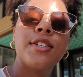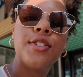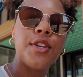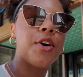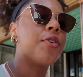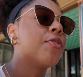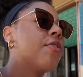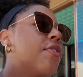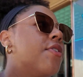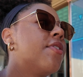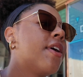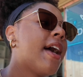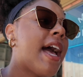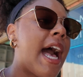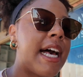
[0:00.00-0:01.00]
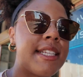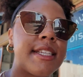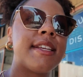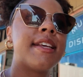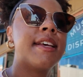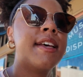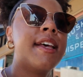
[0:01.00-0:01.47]
So
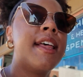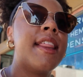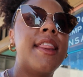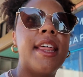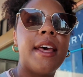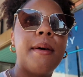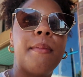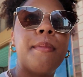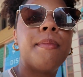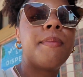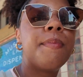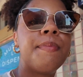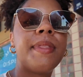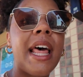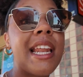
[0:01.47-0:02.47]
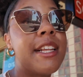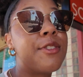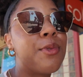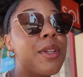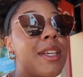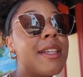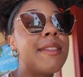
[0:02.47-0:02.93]
ask them. That
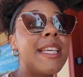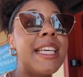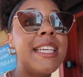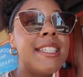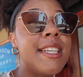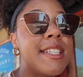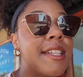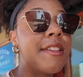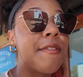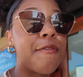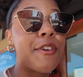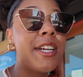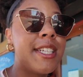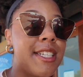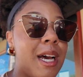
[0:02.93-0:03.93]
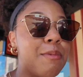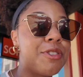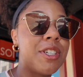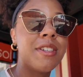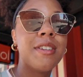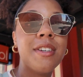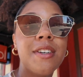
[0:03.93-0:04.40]
is really the easiest and the freest
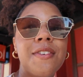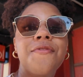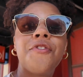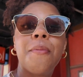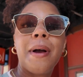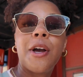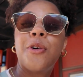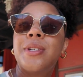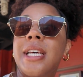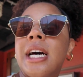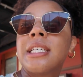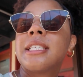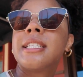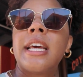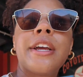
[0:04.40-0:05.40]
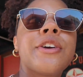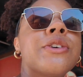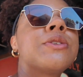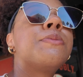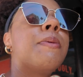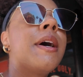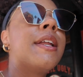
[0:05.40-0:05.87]
option for my hotel
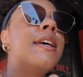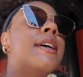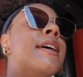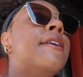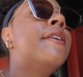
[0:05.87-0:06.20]
stayers. But